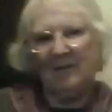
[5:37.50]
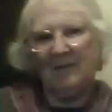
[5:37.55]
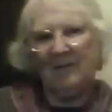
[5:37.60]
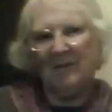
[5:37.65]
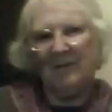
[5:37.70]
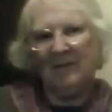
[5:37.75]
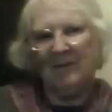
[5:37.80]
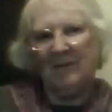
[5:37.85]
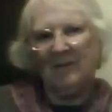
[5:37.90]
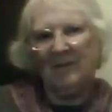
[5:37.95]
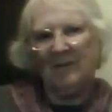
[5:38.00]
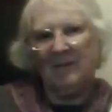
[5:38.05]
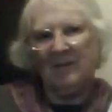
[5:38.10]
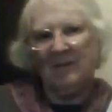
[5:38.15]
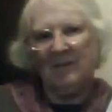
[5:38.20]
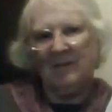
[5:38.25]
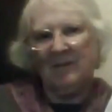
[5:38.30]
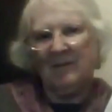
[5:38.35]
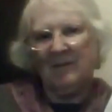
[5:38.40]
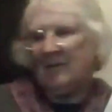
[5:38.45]

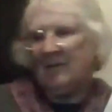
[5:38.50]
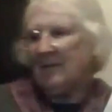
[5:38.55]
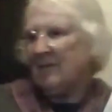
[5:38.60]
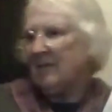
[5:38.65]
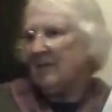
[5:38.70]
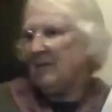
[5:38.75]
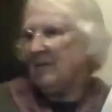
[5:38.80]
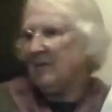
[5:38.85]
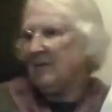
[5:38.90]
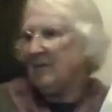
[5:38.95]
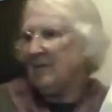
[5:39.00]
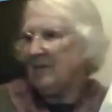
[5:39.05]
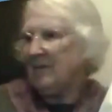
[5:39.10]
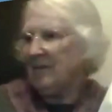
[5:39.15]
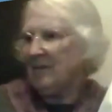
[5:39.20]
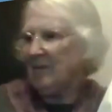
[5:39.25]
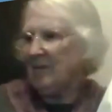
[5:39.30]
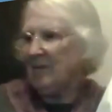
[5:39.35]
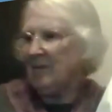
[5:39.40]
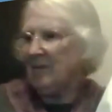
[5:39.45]

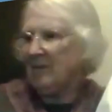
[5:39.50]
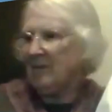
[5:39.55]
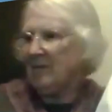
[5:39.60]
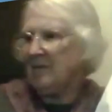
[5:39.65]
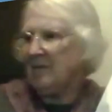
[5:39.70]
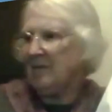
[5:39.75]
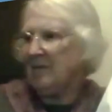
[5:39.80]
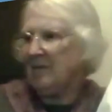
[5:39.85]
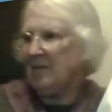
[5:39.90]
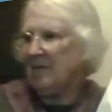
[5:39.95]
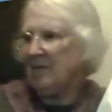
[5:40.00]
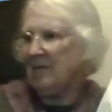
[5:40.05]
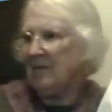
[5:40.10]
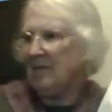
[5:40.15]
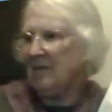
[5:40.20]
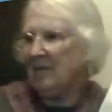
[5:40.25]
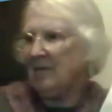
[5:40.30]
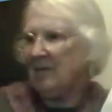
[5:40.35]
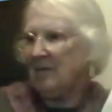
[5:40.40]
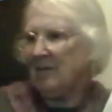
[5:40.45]

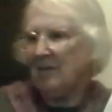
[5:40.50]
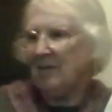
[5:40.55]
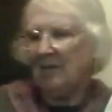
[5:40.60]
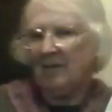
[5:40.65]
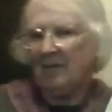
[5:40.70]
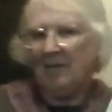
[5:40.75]
(not speaking)